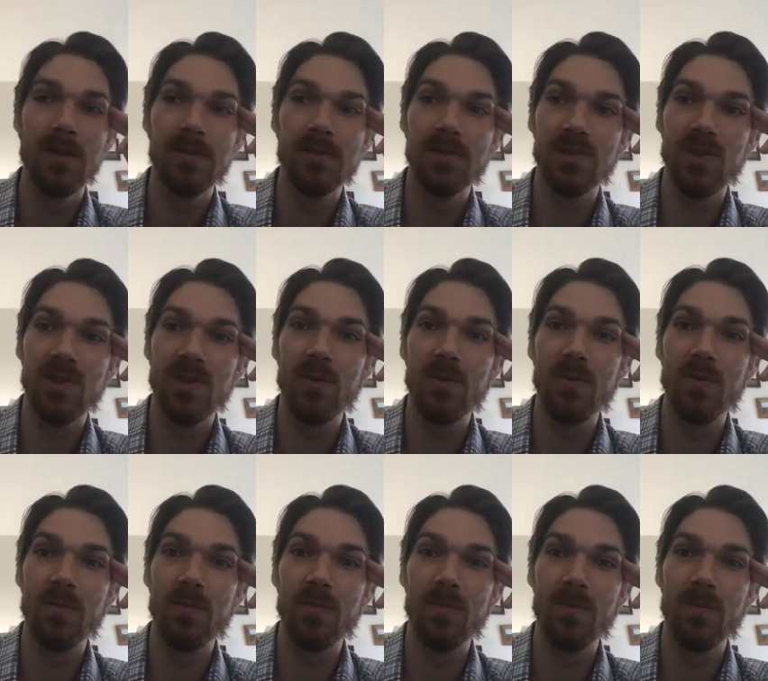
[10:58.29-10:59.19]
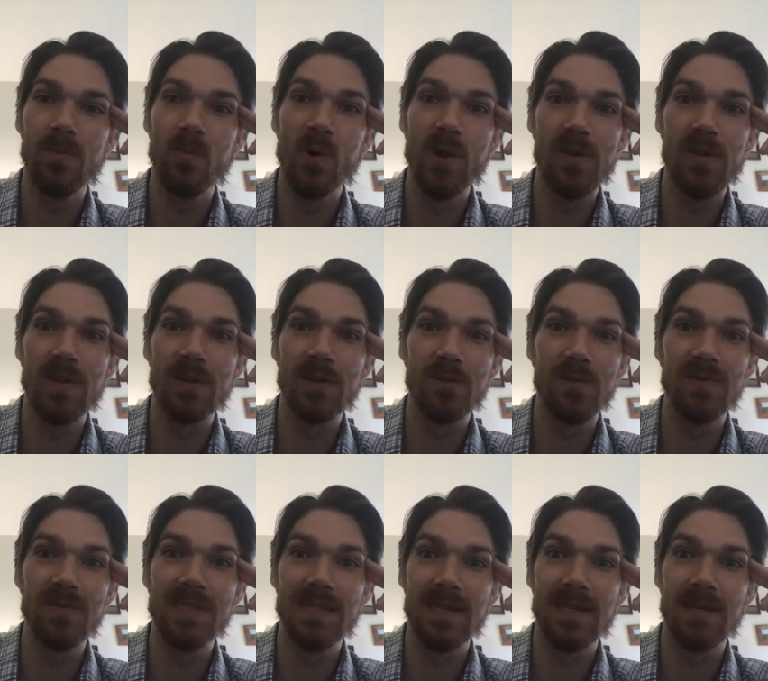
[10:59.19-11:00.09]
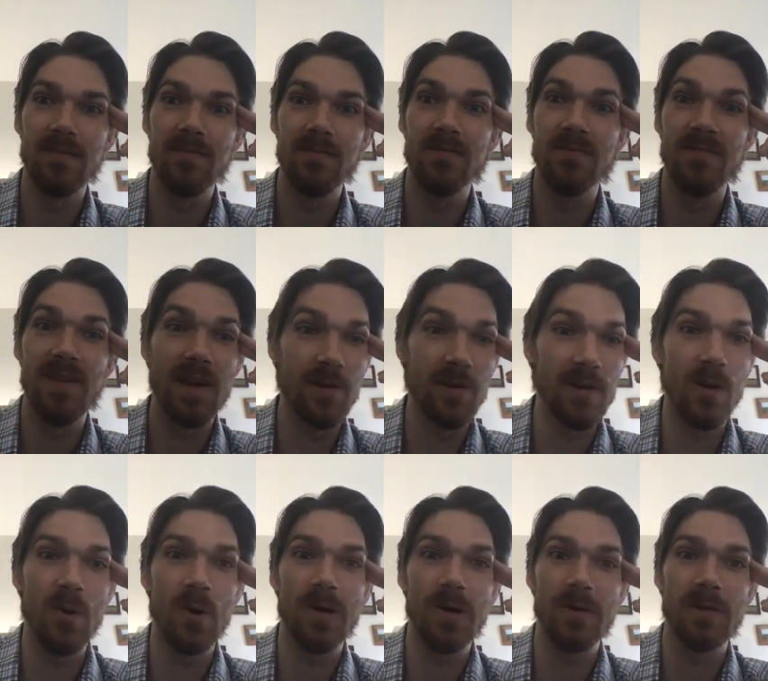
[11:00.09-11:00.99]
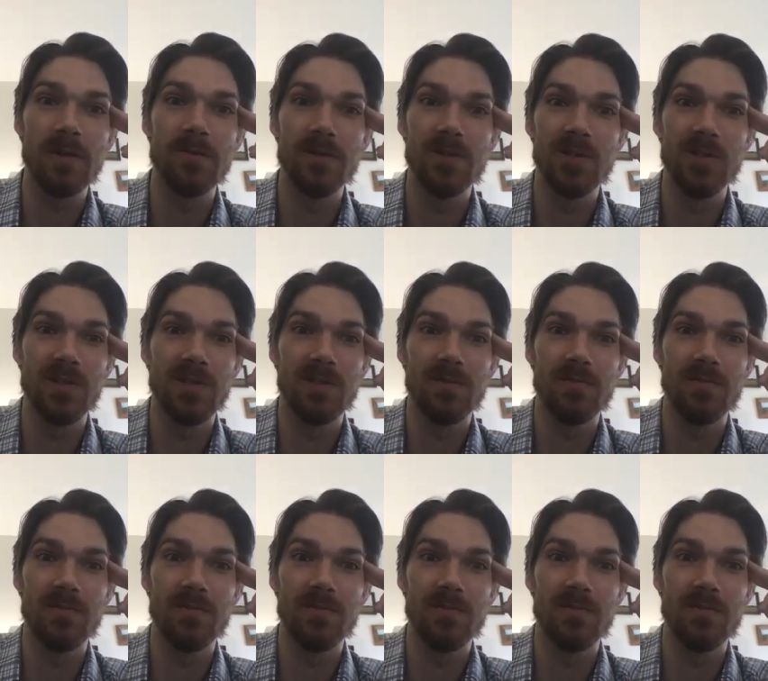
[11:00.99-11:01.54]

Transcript: So one of the things we did very quickly was just